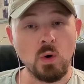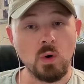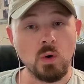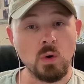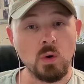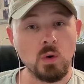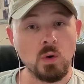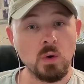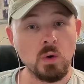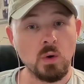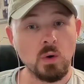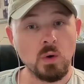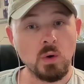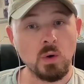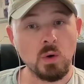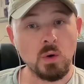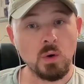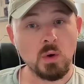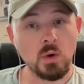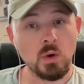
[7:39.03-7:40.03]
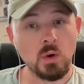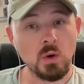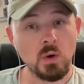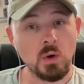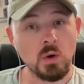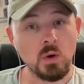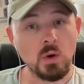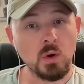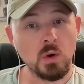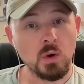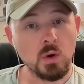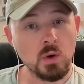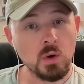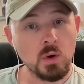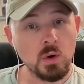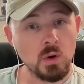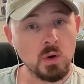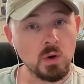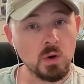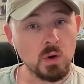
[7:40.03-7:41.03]

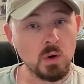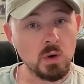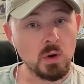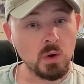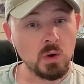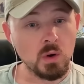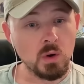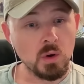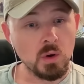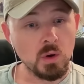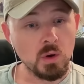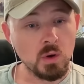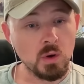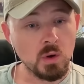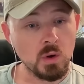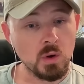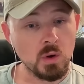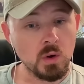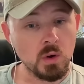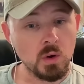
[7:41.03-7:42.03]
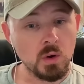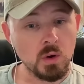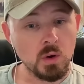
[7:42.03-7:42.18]
This person isn't speaking.